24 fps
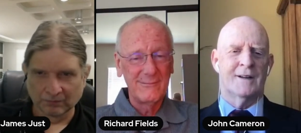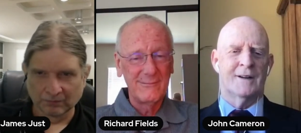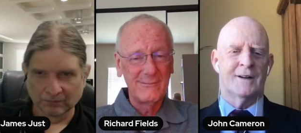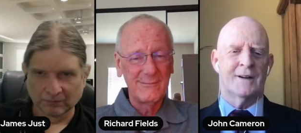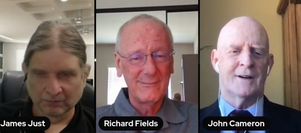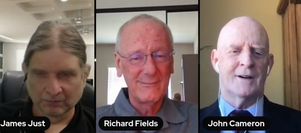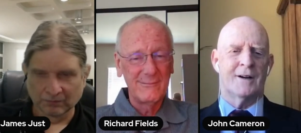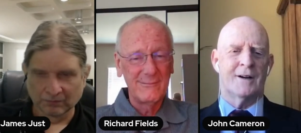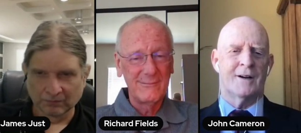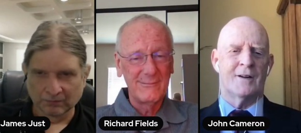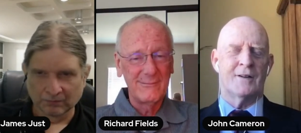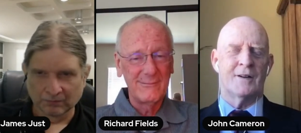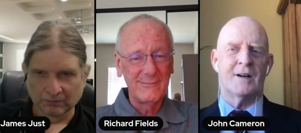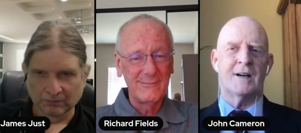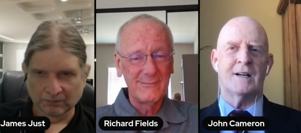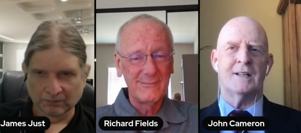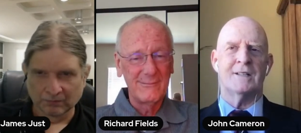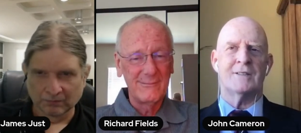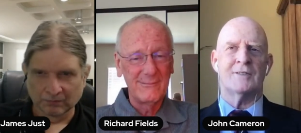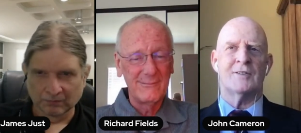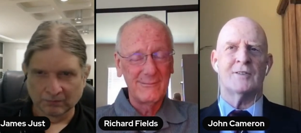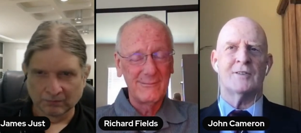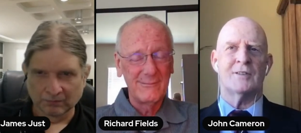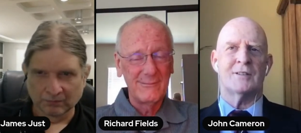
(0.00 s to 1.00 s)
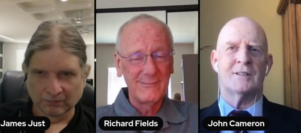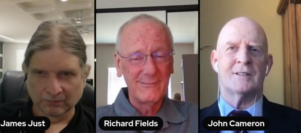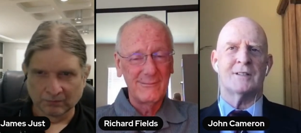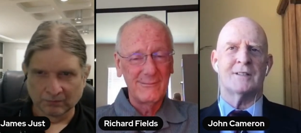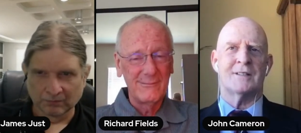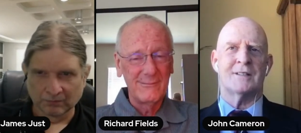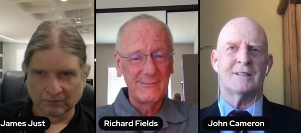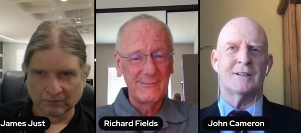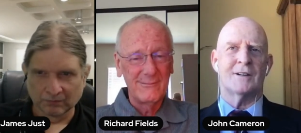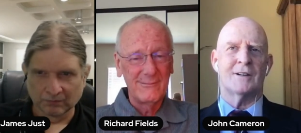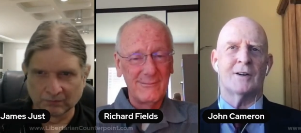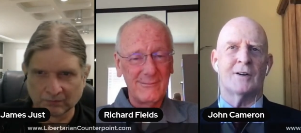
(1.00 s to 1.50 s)
Speaker 1: Uh, not just
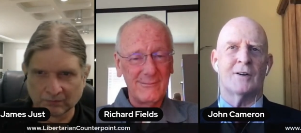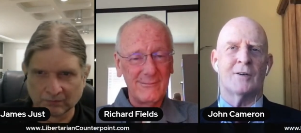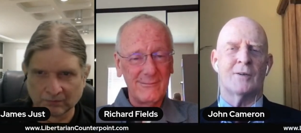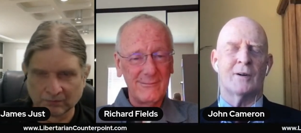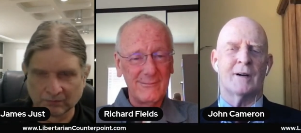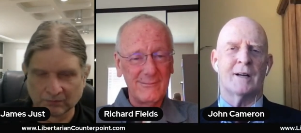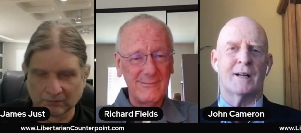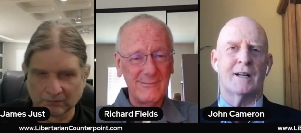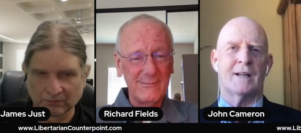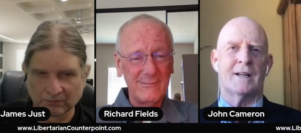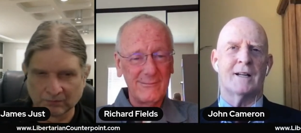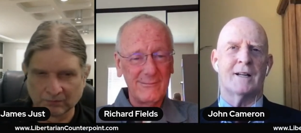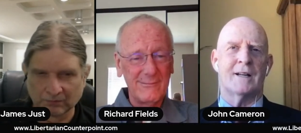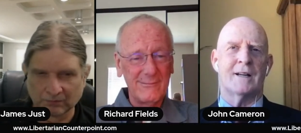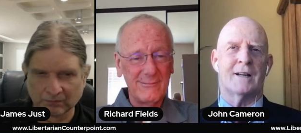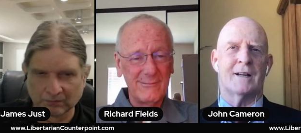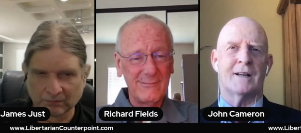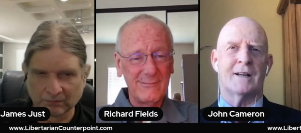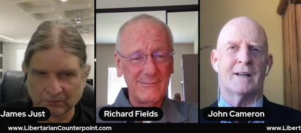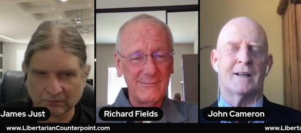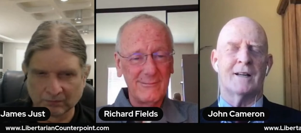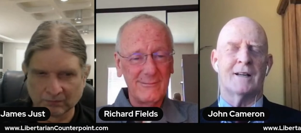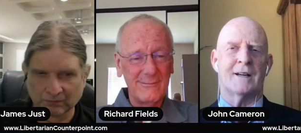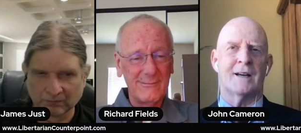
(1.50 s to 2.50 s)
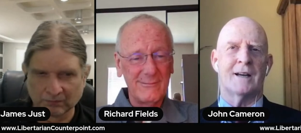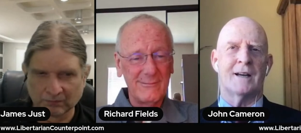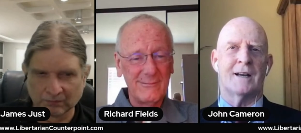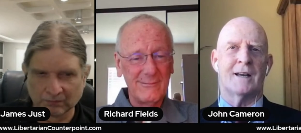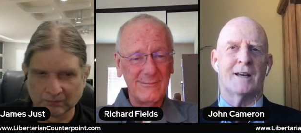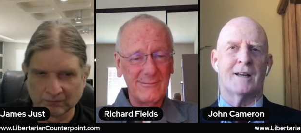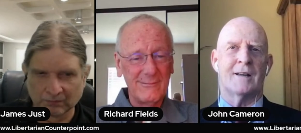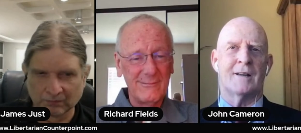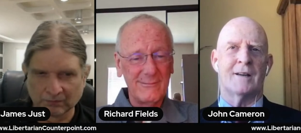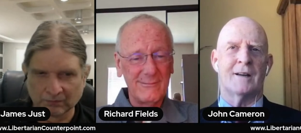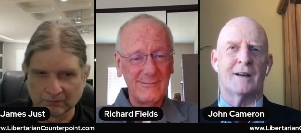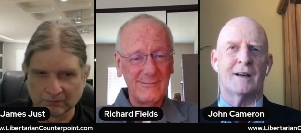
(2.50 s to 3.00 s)
you know an, a,
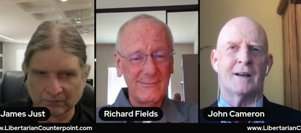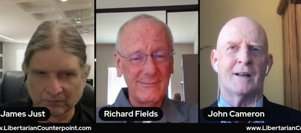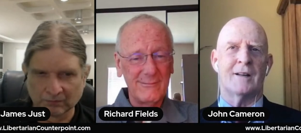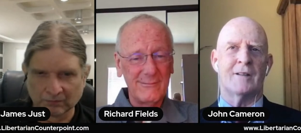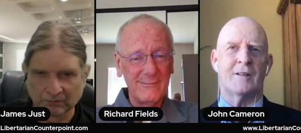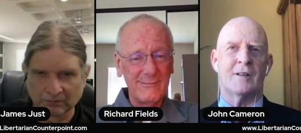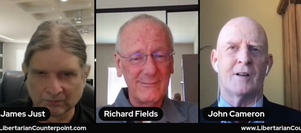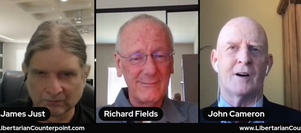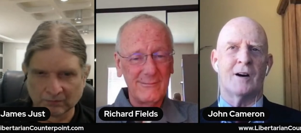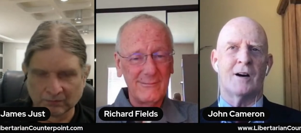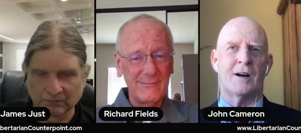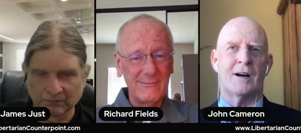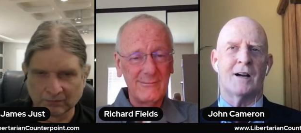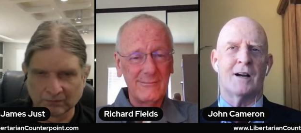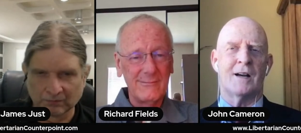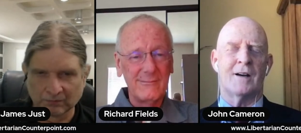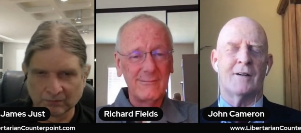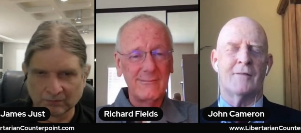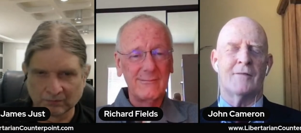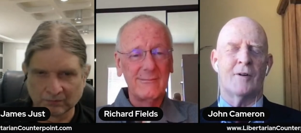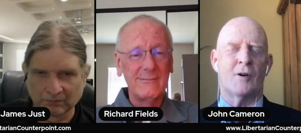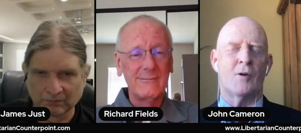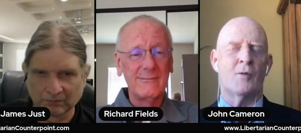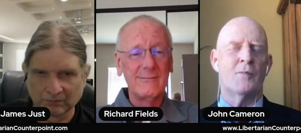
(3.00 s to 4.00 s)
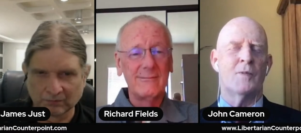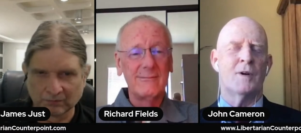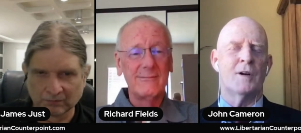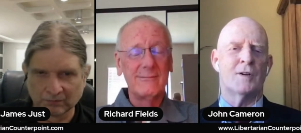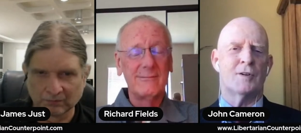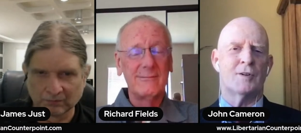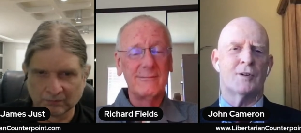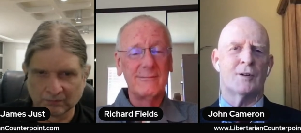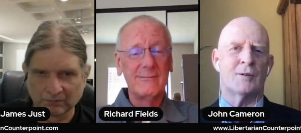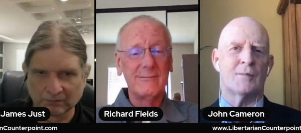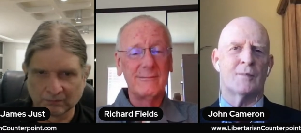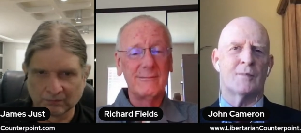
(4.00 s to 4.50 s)
a, a lie of
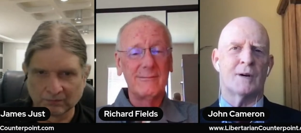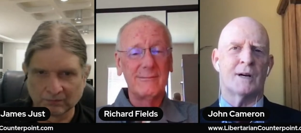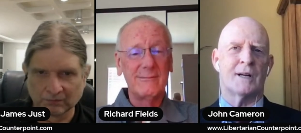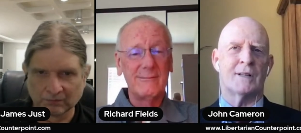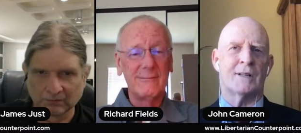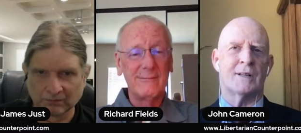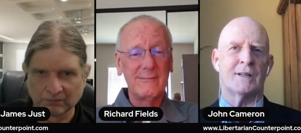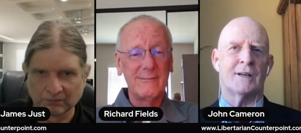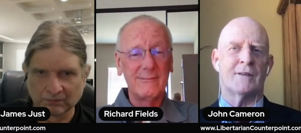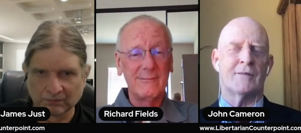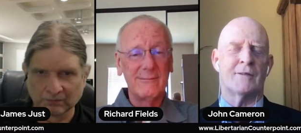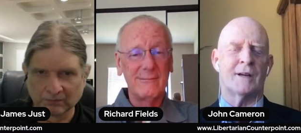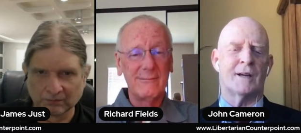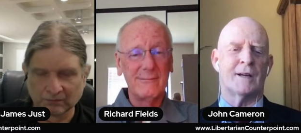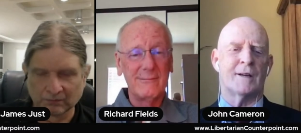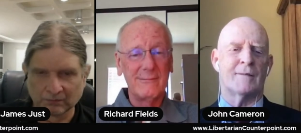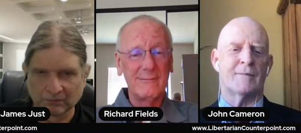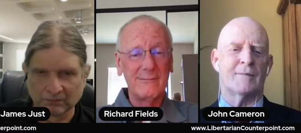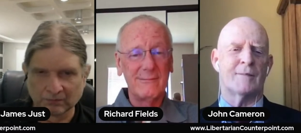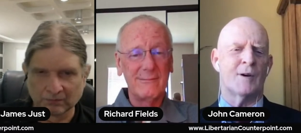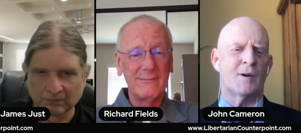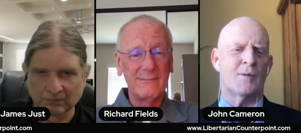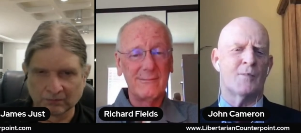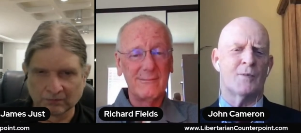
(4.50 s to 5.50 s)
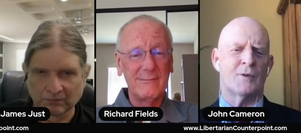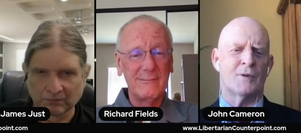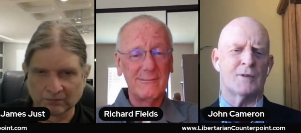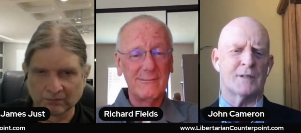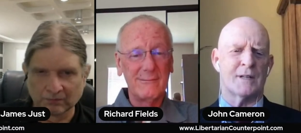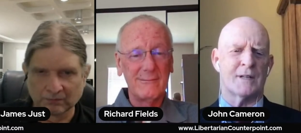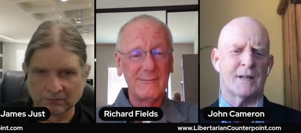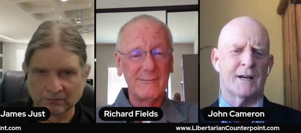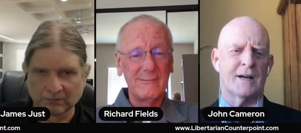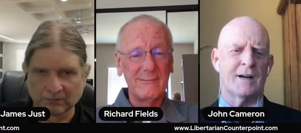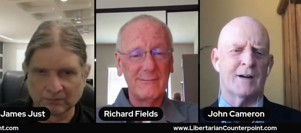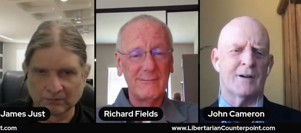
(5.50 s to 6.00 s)
omission by leaving
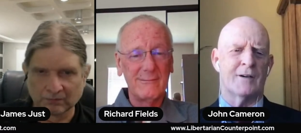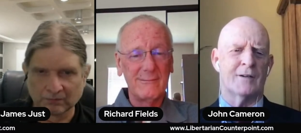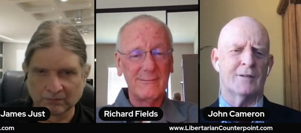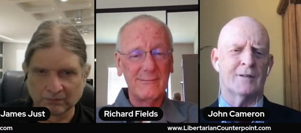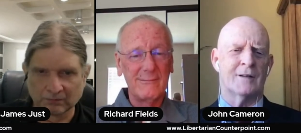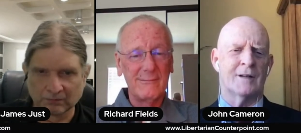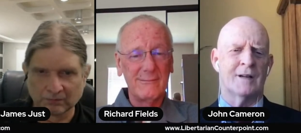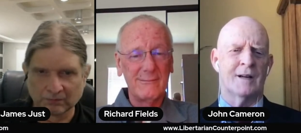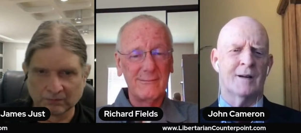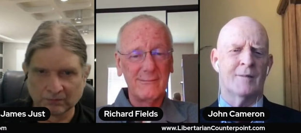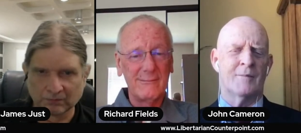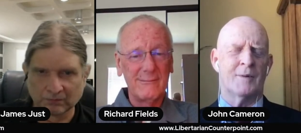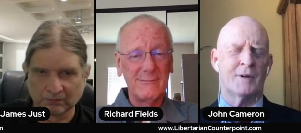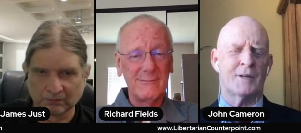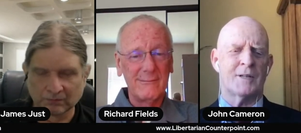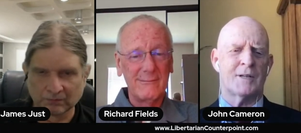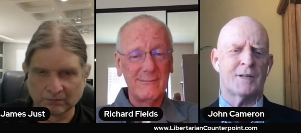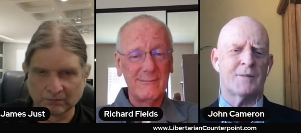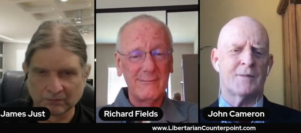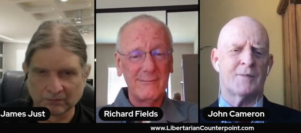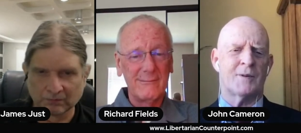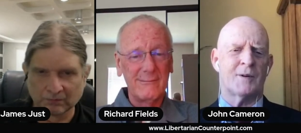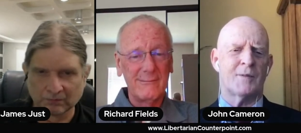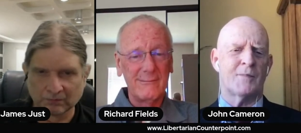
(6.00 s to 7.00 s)
numbers out, but simply